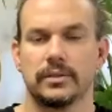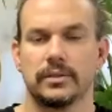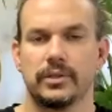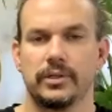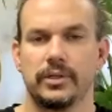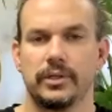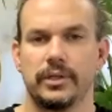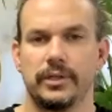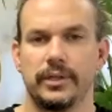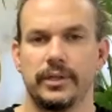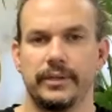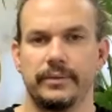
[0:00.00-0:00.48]

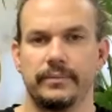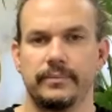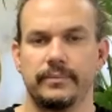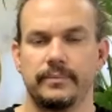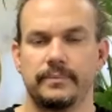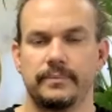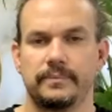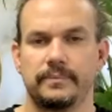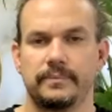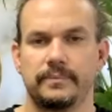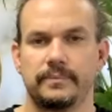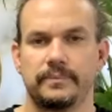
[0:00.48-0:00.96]
Good.
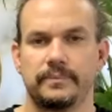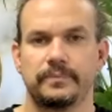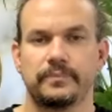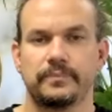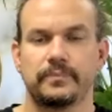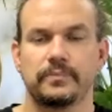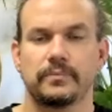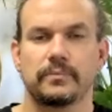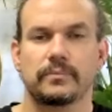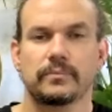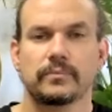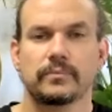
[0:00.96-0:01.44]

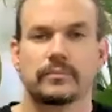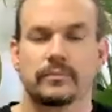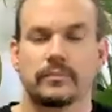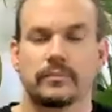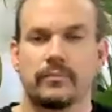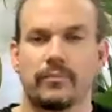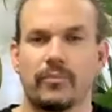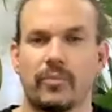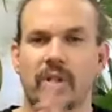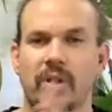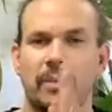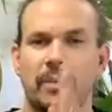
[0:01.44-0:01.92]

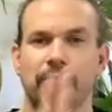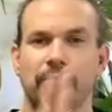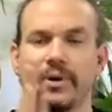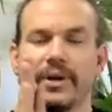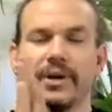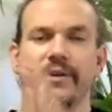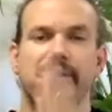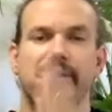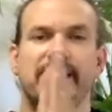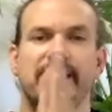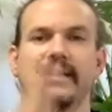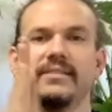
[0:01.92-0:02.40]
Bring
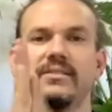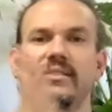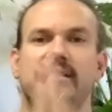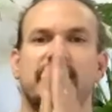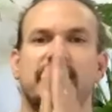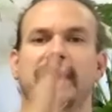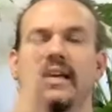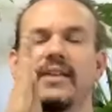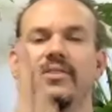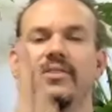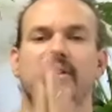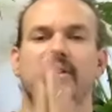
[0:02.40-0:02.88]
your hands
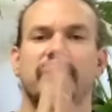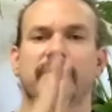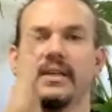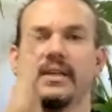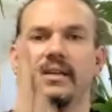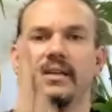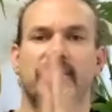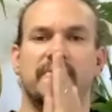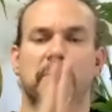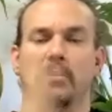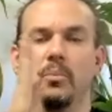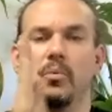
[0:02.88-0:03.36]
together,
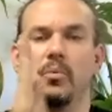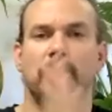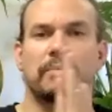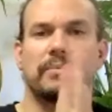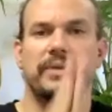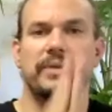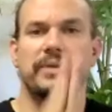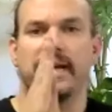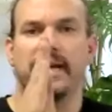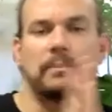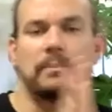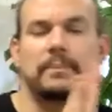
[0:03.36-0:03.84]
get them warmed
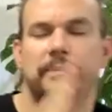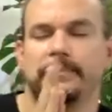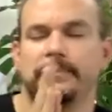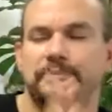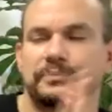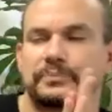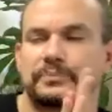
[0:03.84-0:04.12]
up.